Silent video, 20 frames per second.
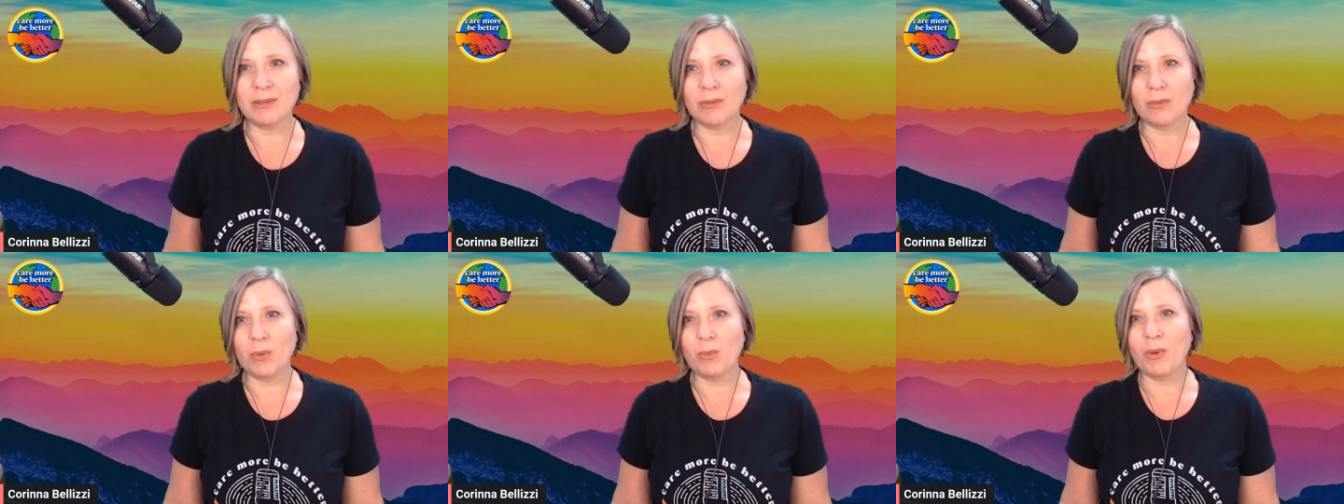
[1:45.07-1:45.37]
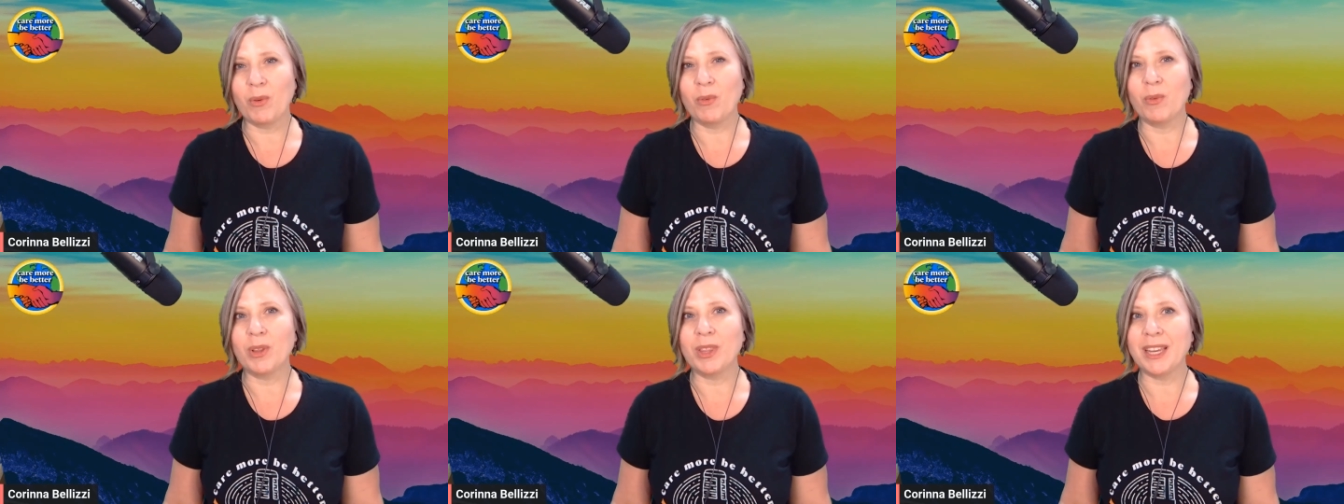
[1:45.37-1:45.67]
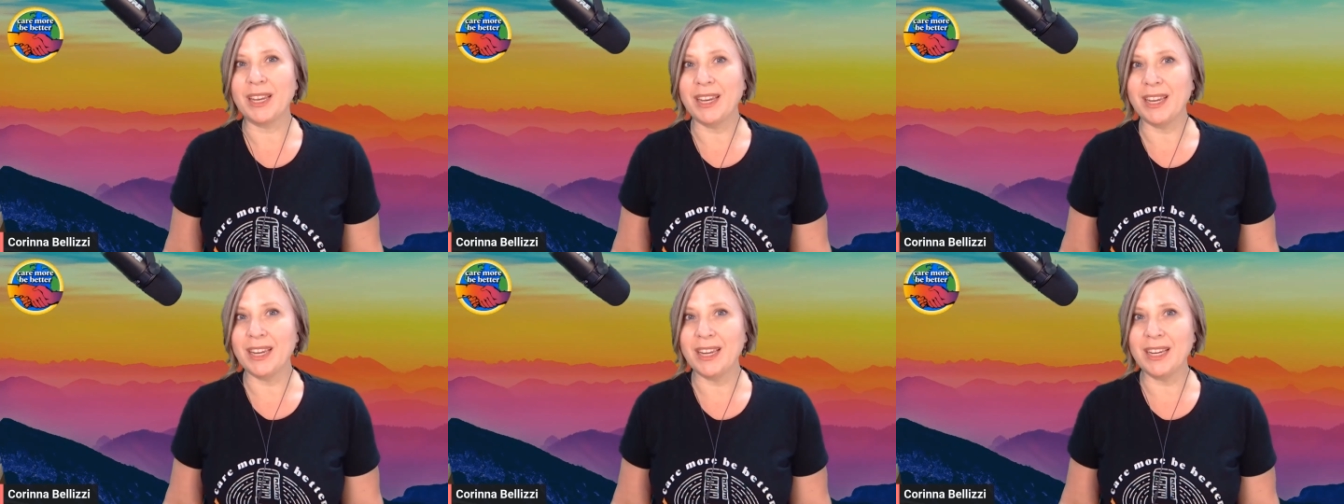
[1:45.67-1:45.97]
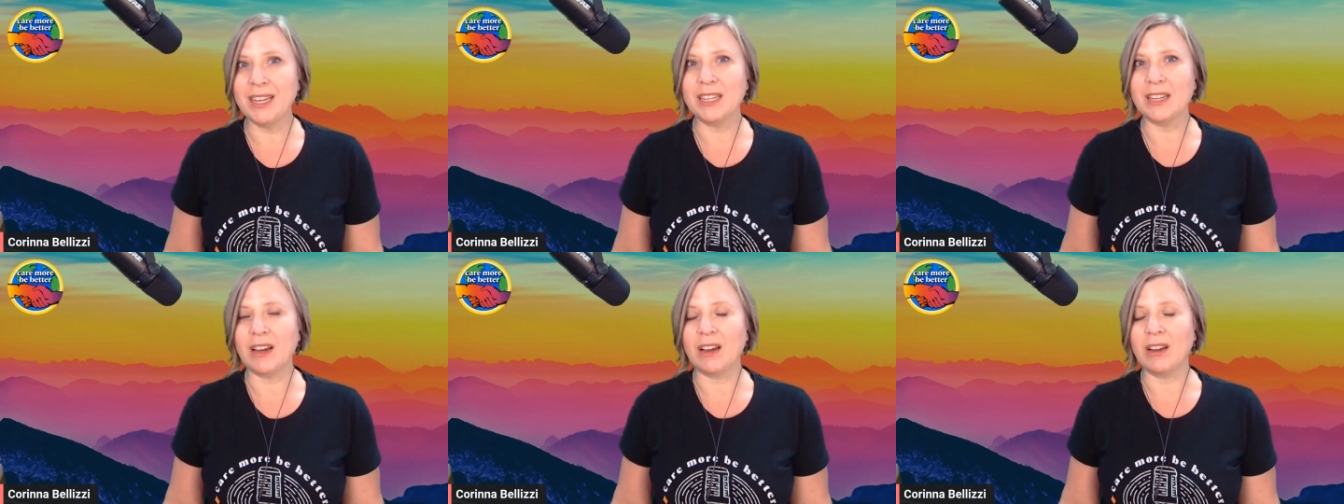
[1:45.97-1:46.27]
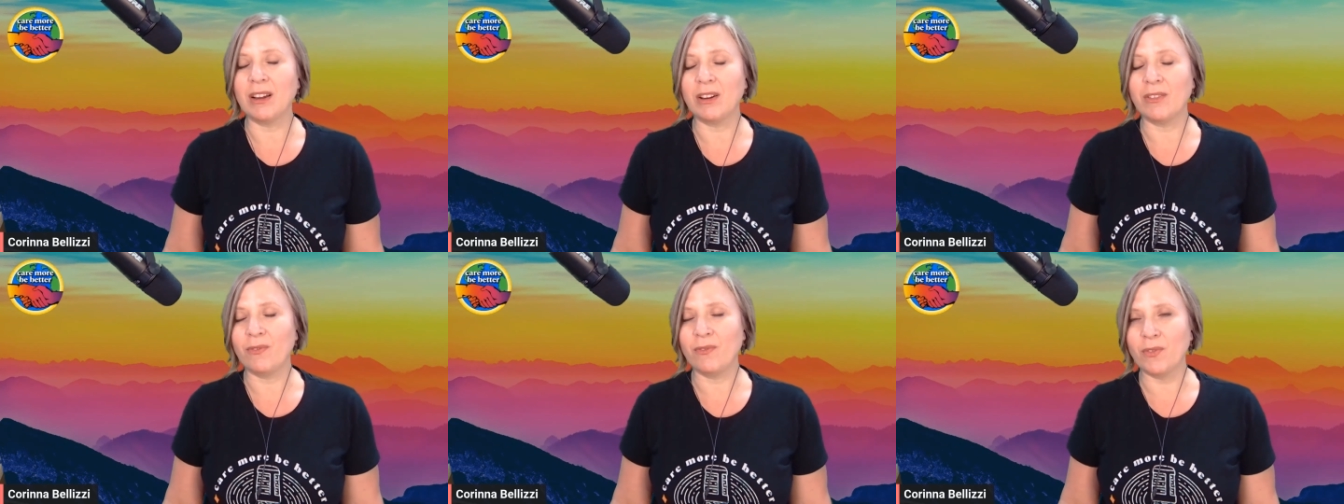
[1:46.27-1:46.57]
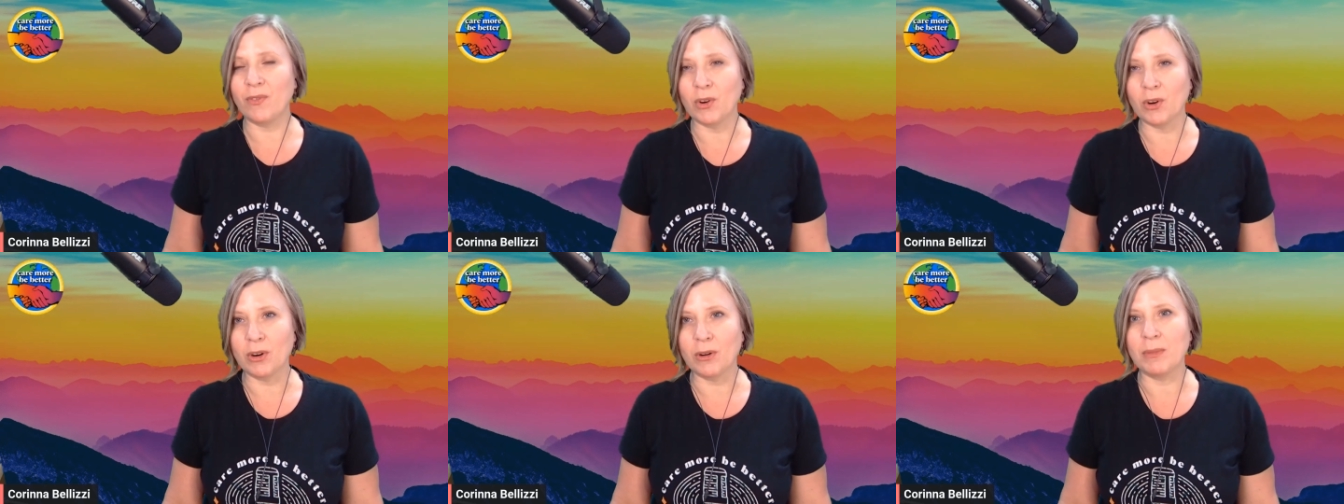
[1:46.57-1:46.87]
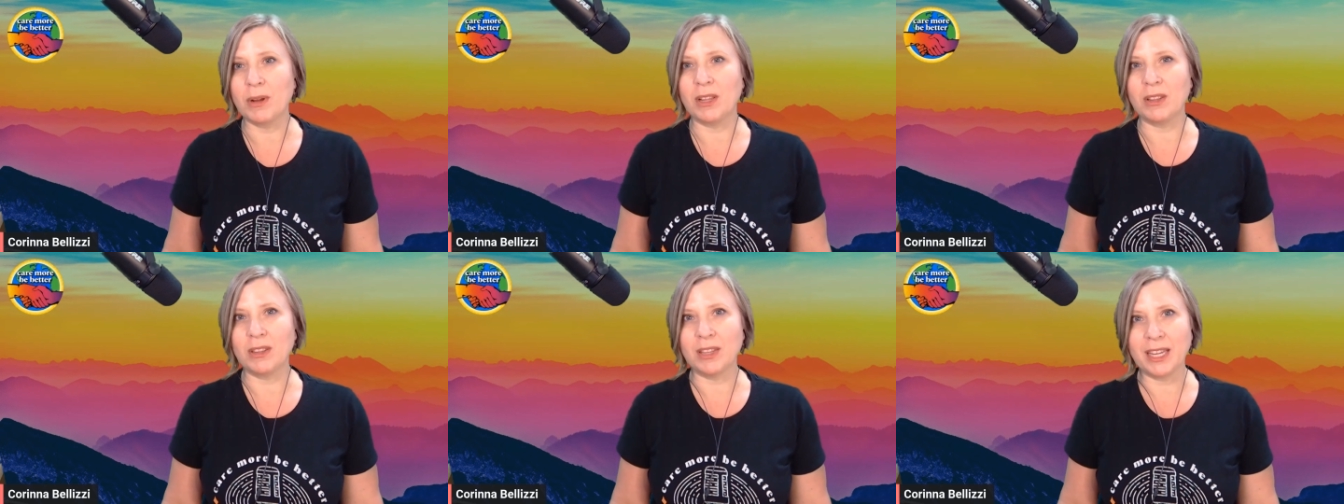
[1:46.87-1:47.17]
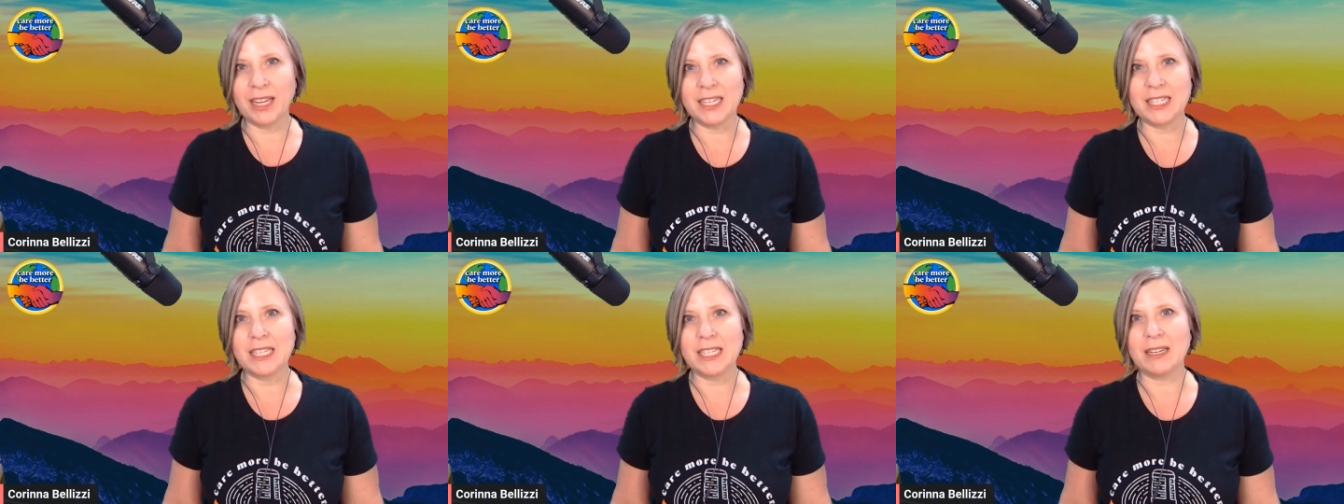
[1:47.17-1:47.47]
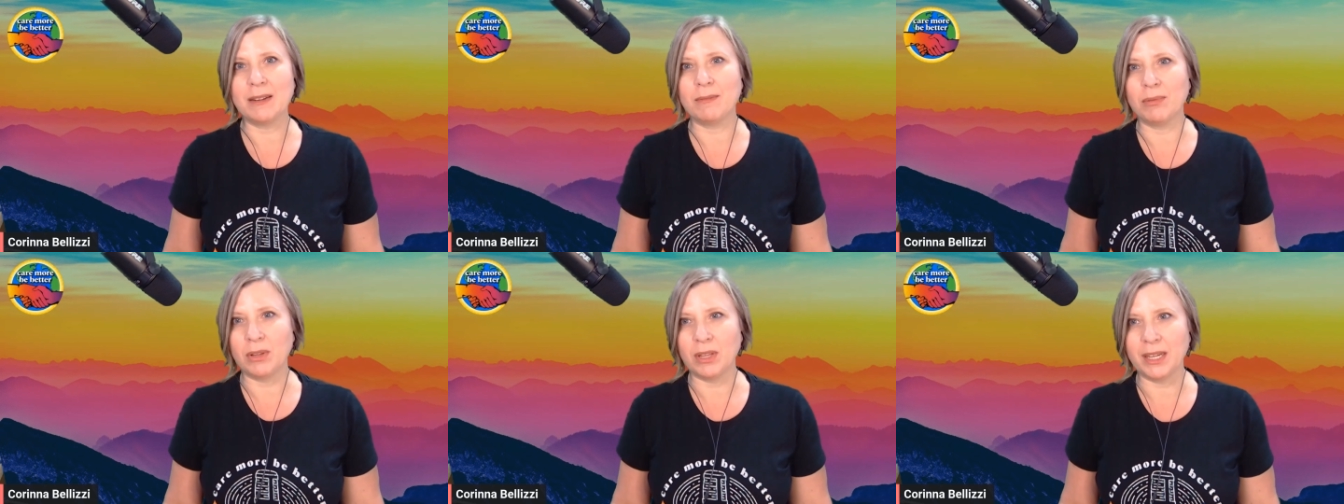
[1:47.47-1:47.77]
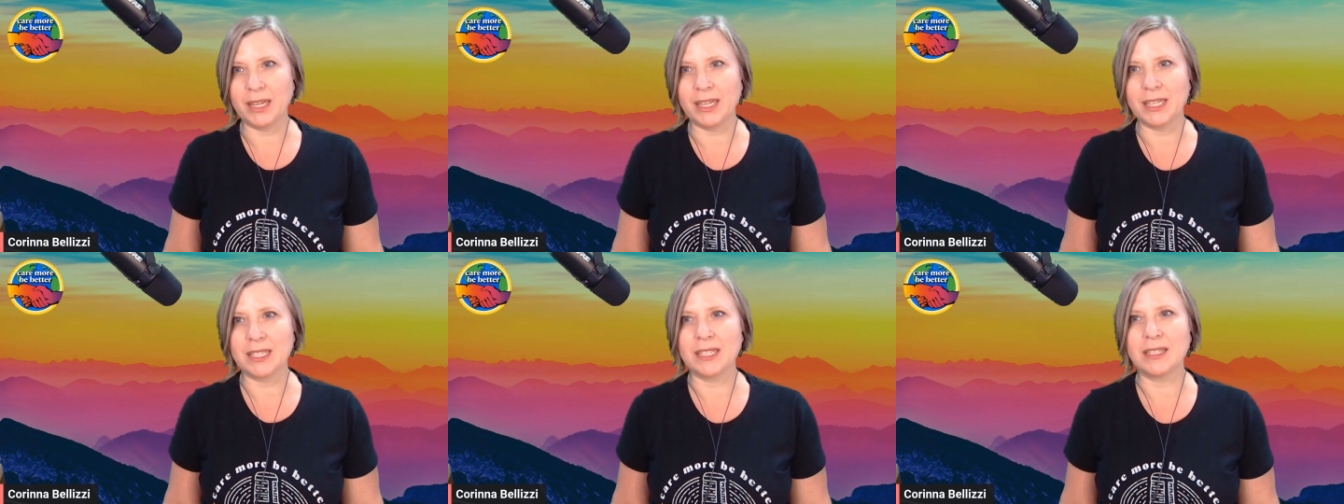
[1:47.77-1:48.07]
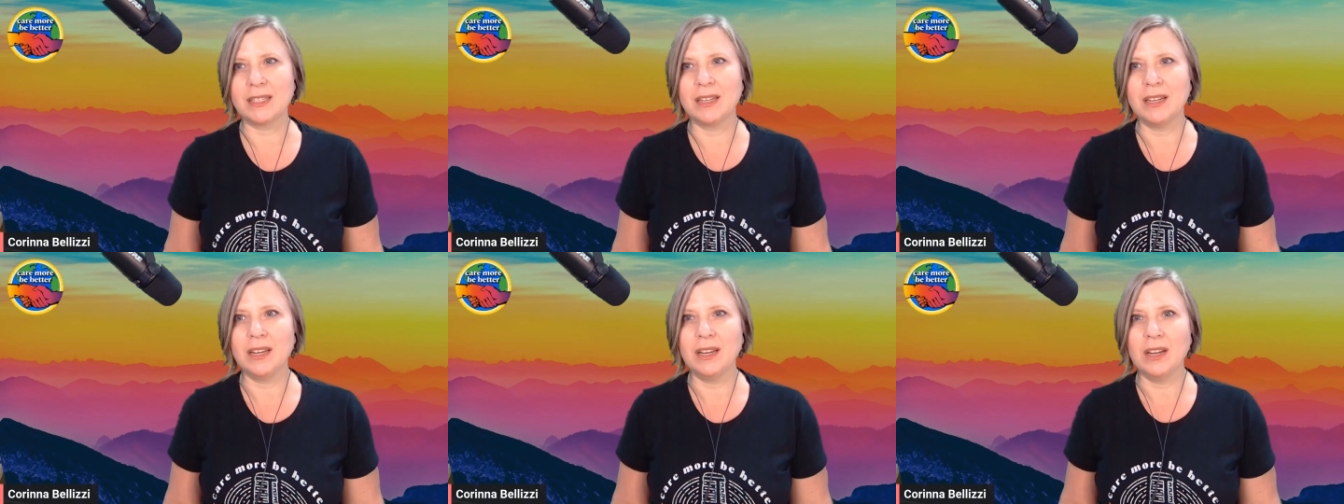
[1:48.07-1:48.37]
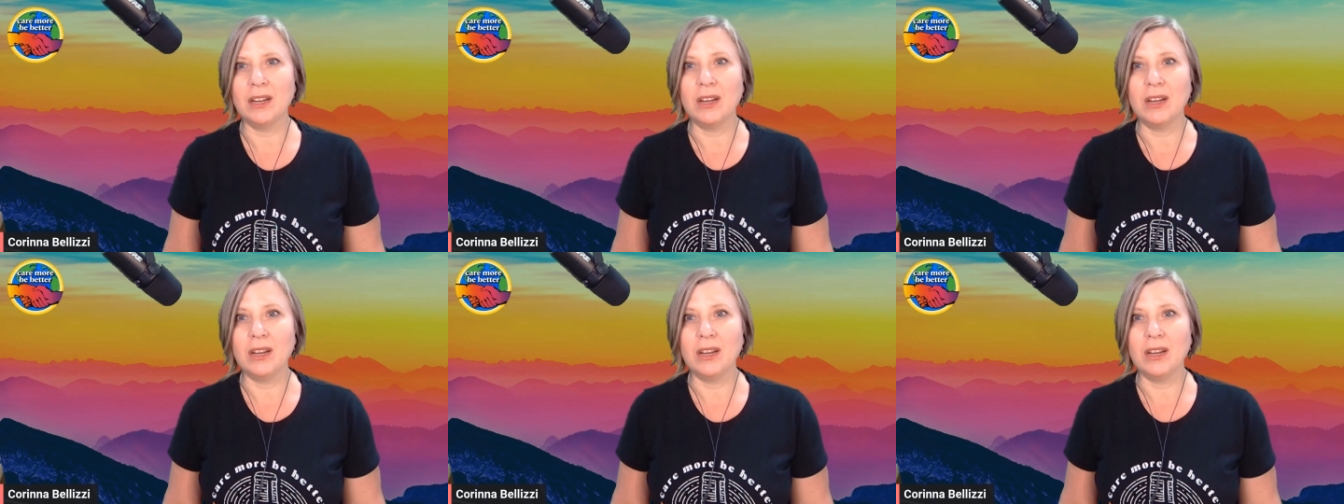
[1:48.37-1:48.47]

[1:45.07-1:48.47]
when we really need a firm landing place,